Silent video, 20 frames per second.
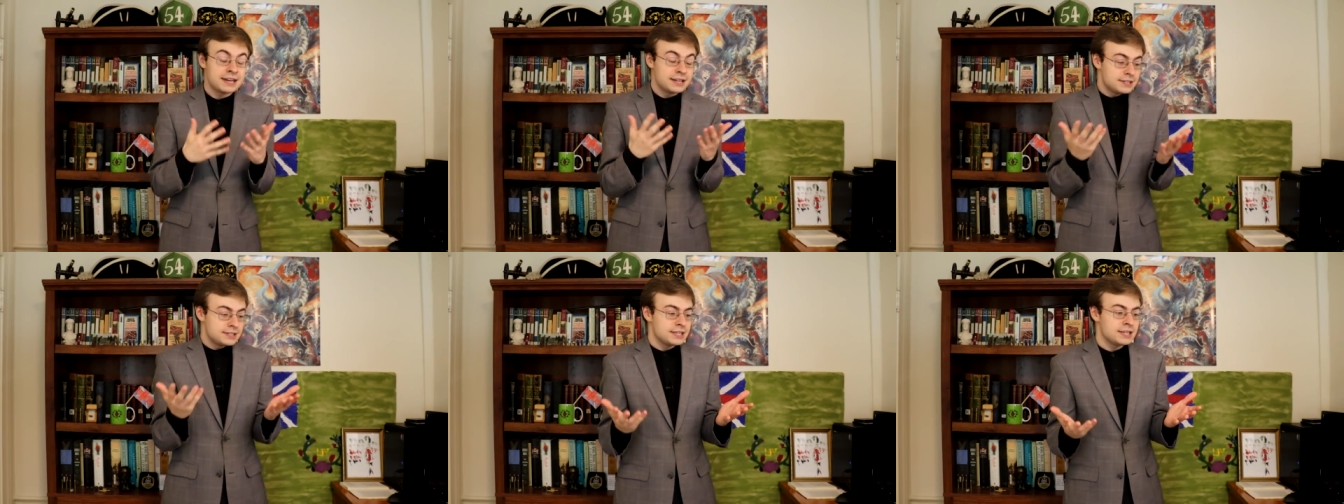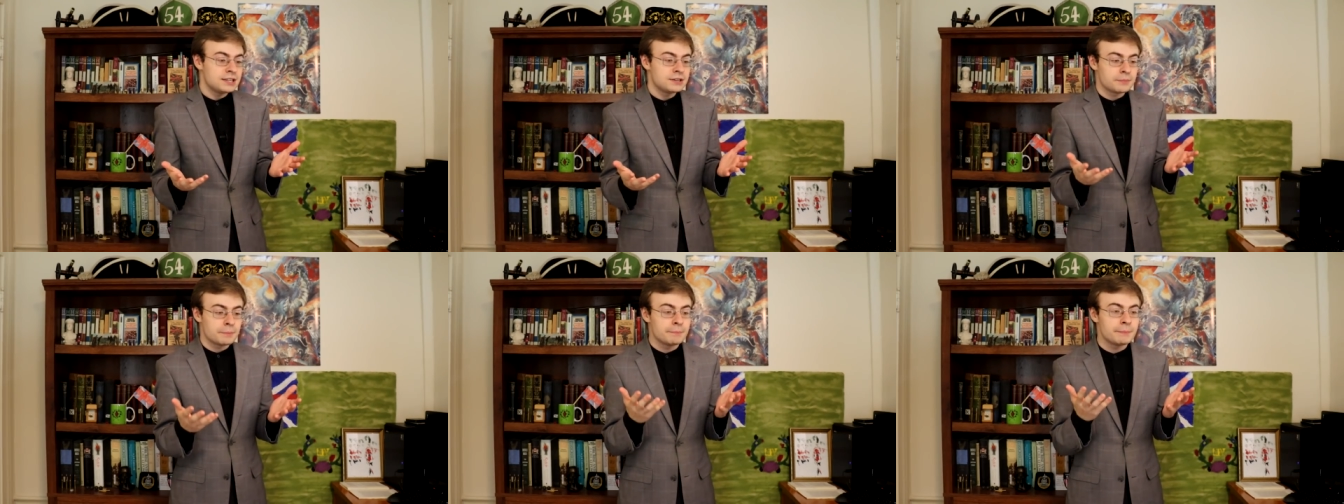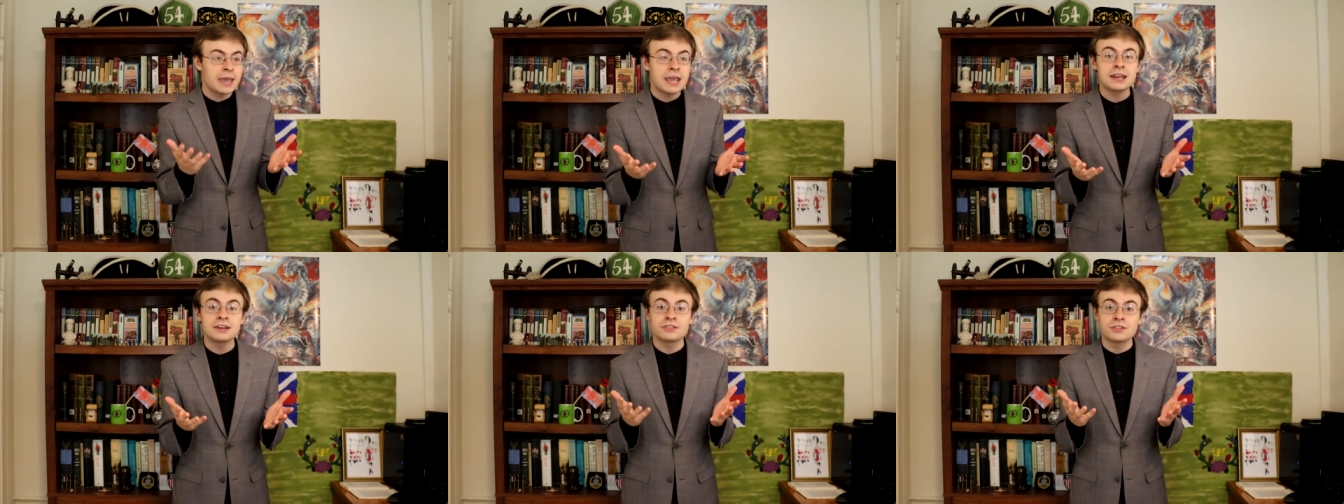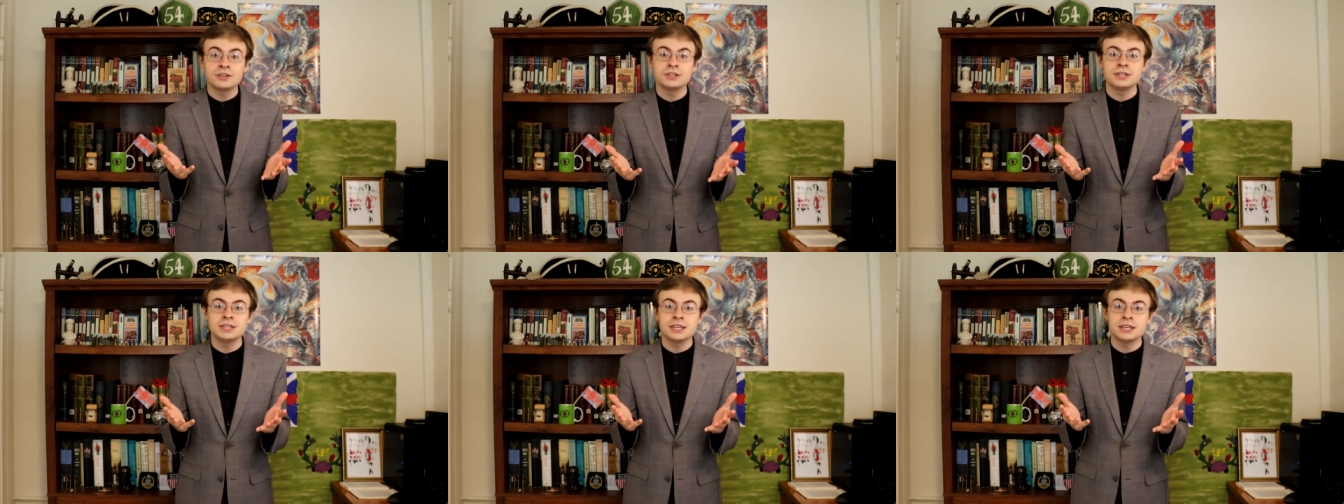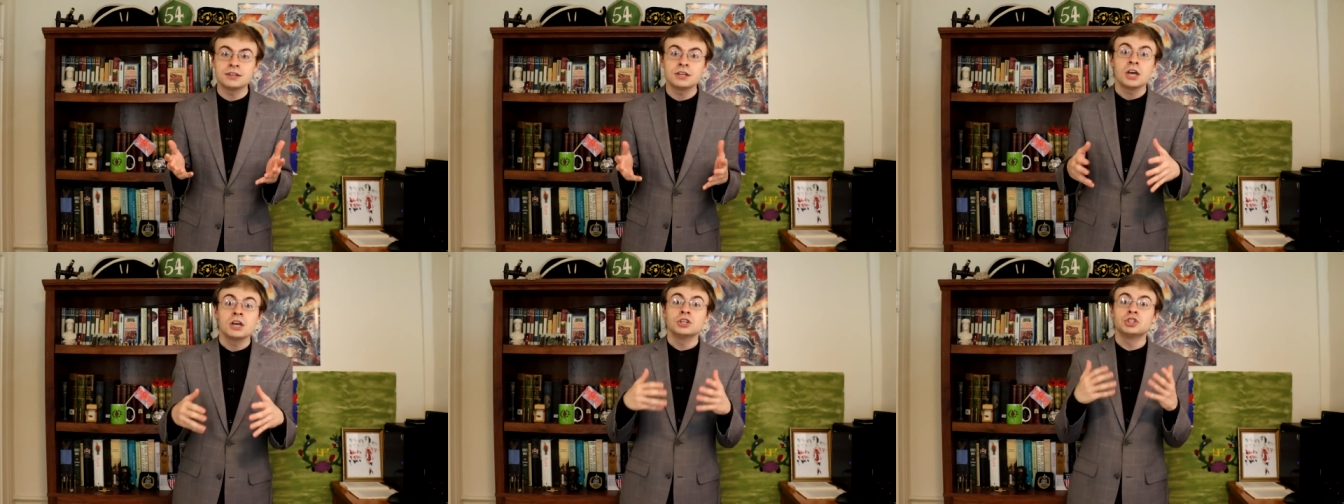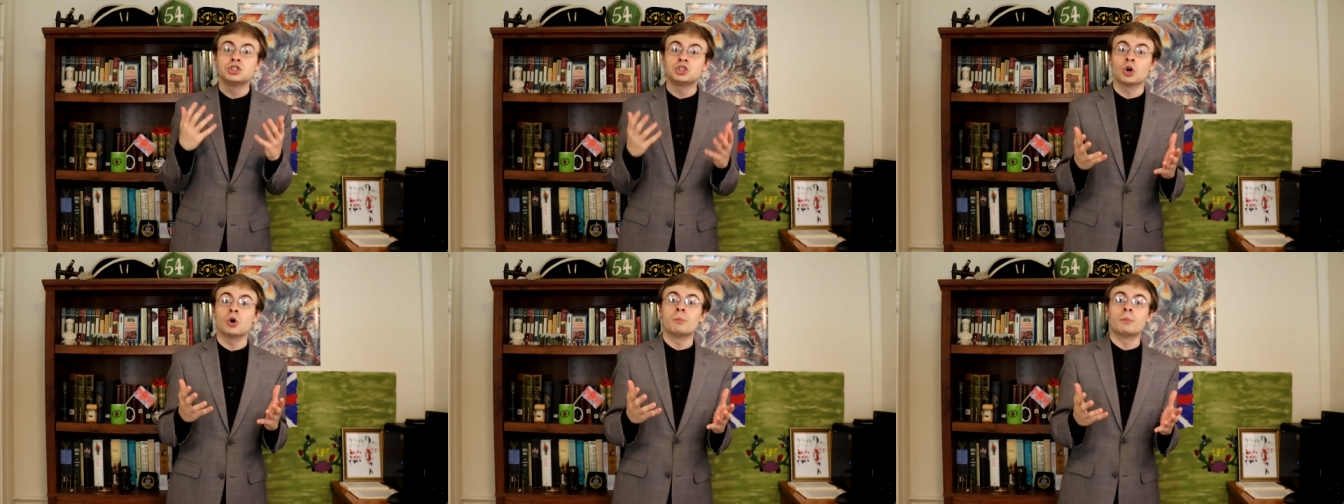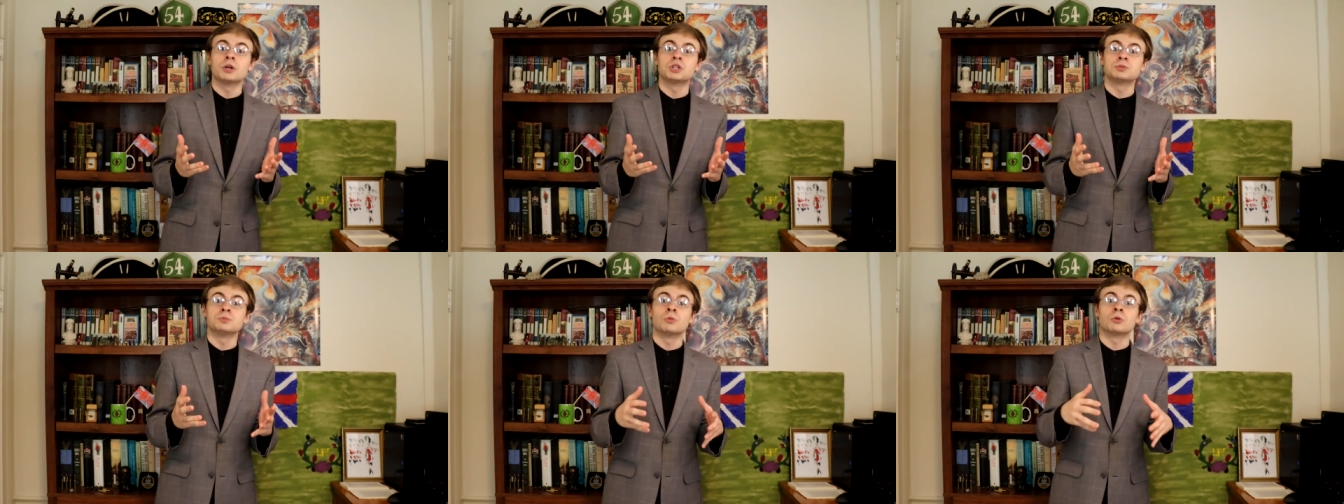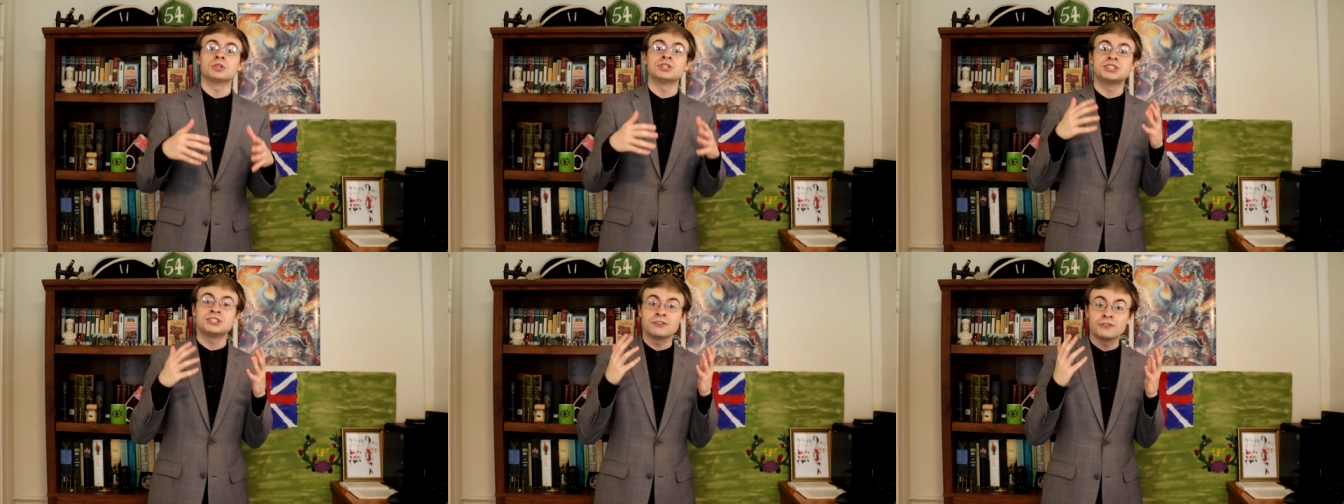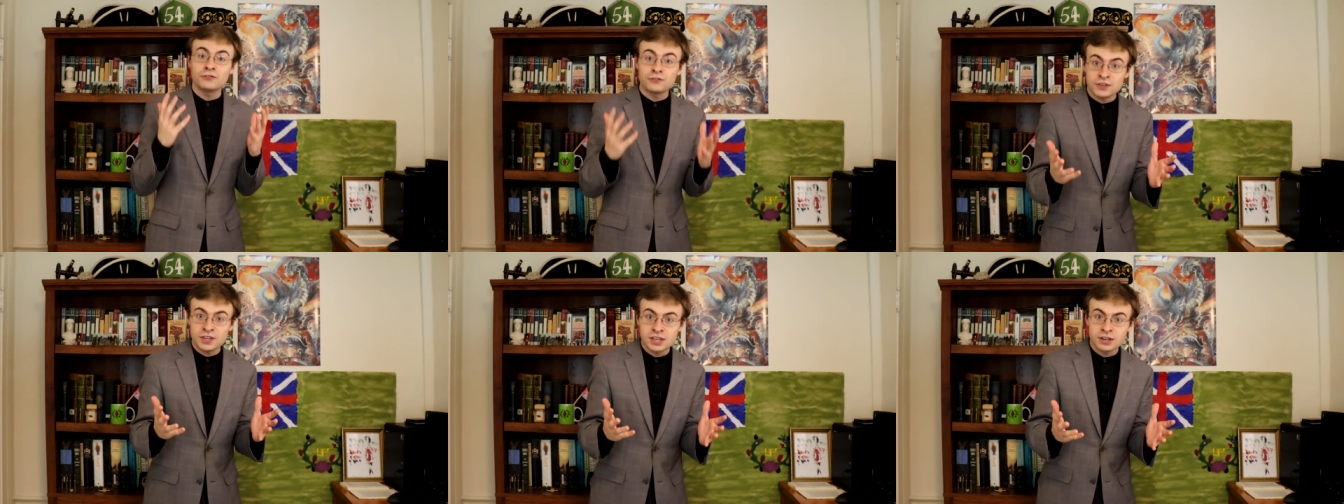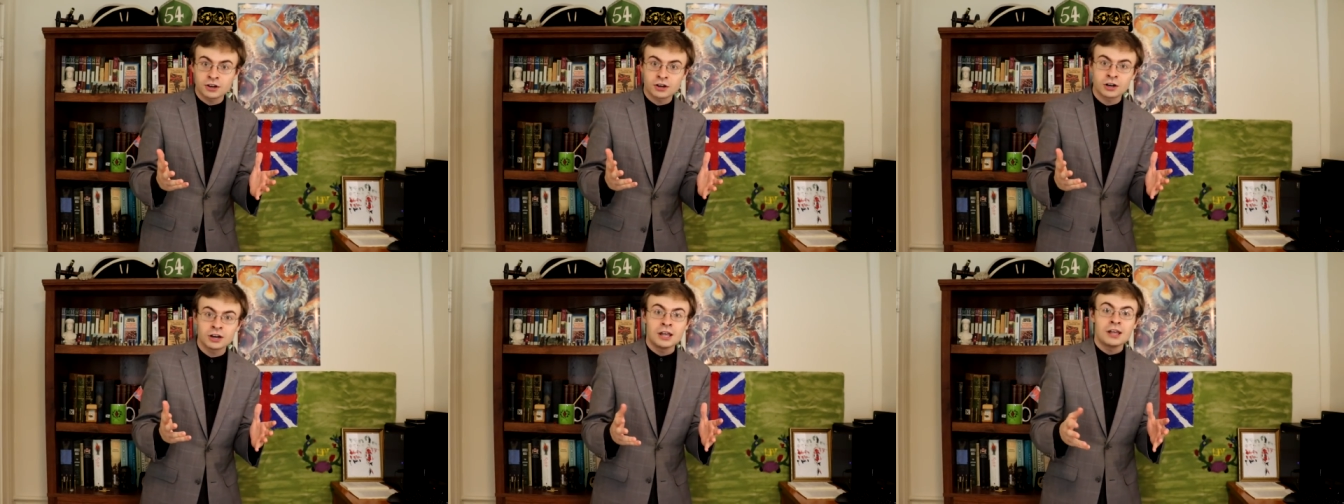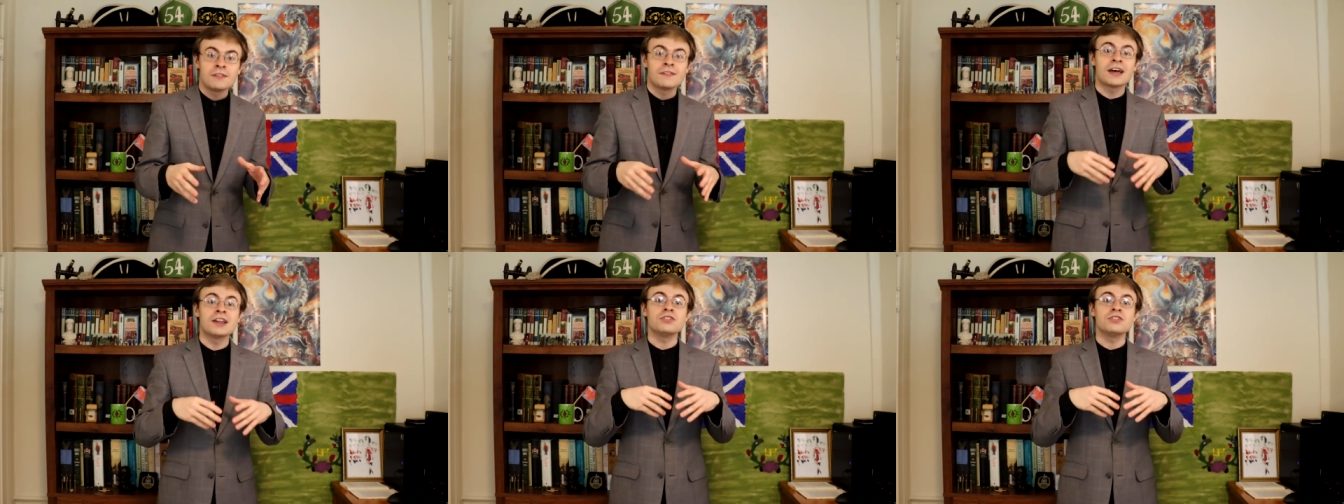and indeed made the need so much more severe